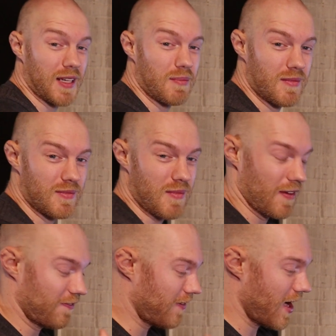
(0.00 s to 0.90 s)
it's like
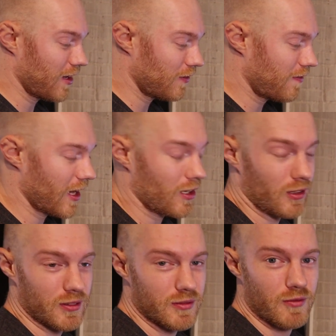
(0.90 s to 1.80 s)
my final,
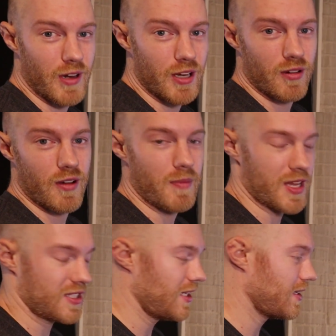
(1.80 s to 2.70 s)
final render of
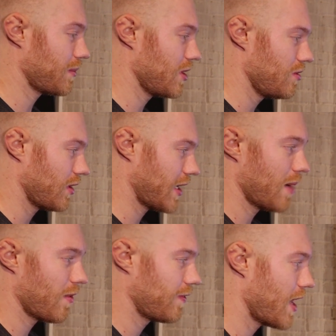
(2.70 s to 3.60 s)
my scene that I'm going to do with
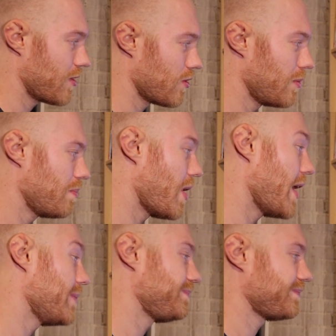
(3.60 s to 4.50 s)
camera fly through,
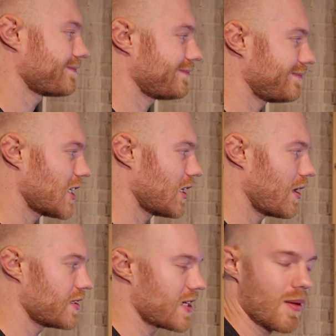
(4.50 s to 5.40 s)
but a
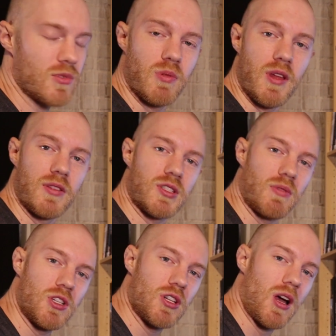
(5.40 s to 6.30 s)
lot of times with
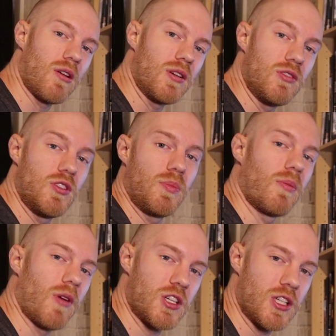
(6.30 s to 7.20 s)
screenshot or YouTube
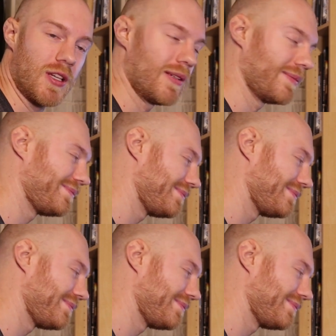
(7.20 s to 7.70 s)
compression,